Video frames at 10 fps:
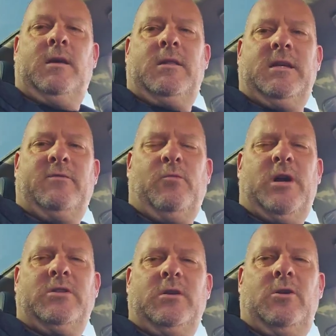Thanks for
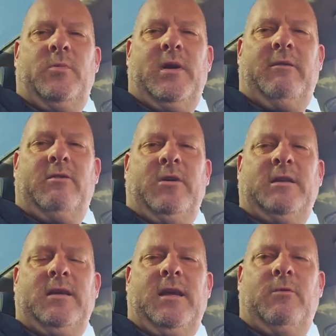watching, hope you're having a great
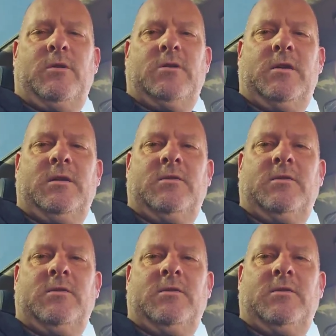day, and we'll talk to you